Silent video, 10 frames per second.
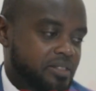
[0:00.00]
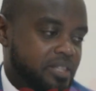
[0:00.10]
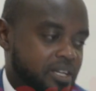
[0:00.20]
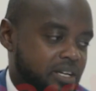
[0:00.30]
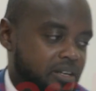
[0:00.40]

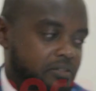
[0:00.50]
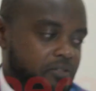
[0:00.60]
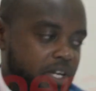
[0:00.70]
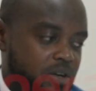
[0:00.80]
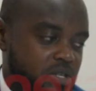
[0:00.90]
the
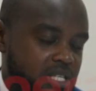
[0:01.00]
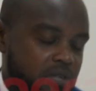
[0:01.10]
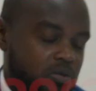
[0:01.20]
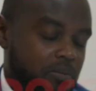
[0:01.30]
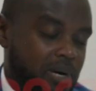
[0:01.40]
vehicles
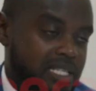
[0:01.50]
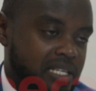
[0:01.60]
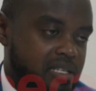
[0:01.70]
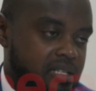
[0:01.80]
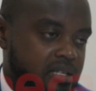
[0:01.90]
that were
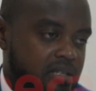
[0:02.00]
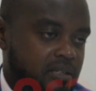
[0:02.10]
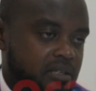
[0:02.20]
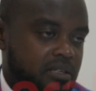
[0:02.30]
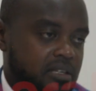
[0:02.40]
purchased,
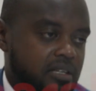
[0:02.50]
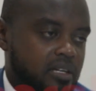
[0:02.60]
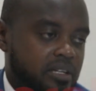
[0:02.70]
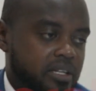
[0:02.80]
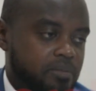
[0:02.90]

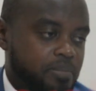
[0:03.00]
the